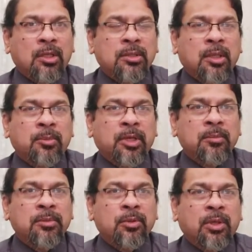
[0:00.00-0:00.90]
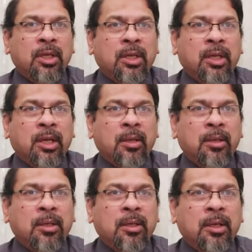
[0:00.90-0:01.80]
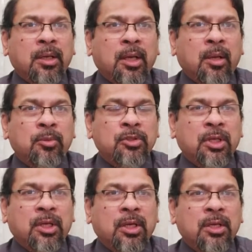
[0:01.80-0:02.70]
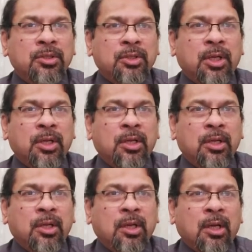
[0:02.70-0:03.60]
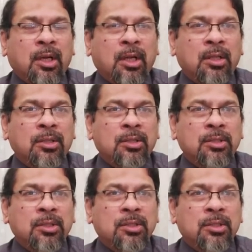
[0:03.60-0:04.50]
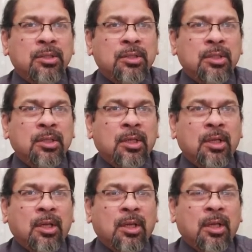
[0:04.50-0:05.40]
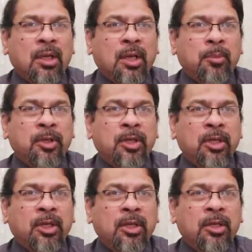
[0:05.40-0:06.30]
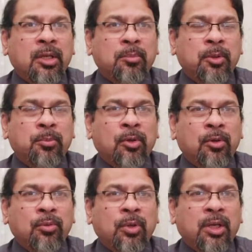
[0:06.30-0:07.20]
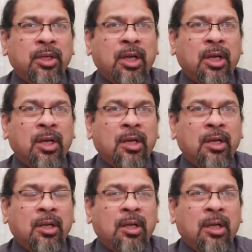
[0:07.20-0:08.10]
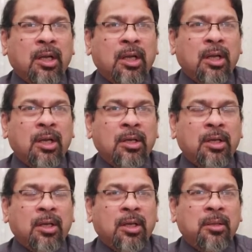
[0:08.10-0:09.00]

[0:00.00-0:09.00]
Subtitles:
Sometimes we can get lumbosacral strain. This is happening in people who are younger, and